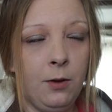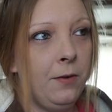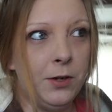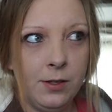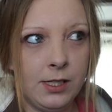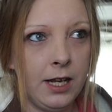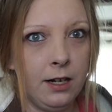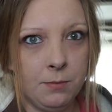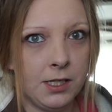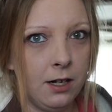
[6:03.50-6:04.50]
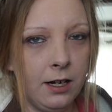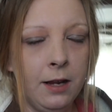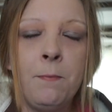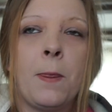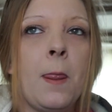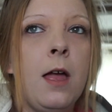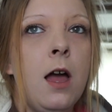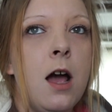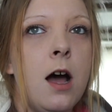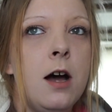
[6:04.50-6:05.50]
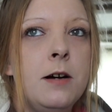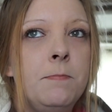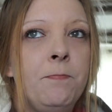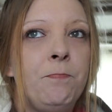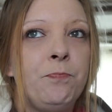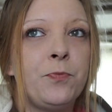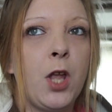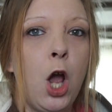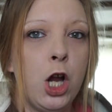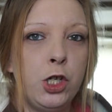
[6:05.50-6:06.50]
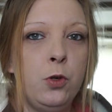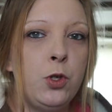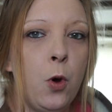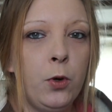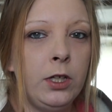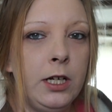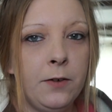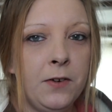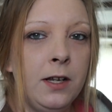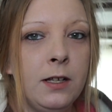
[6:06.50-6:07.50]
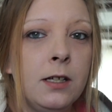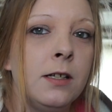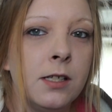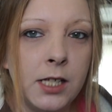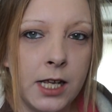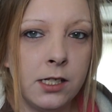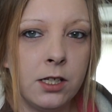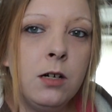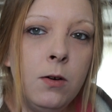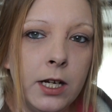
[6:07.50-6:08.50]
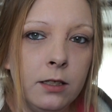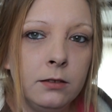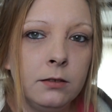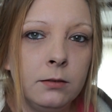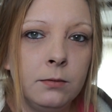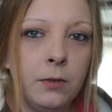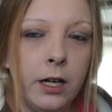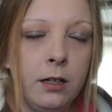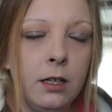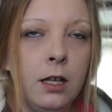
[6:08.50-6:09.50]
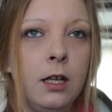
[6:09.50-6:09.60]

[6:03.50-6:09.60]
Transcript: however you say it, I'm sorry, um, are two totally different sides of the coin, right?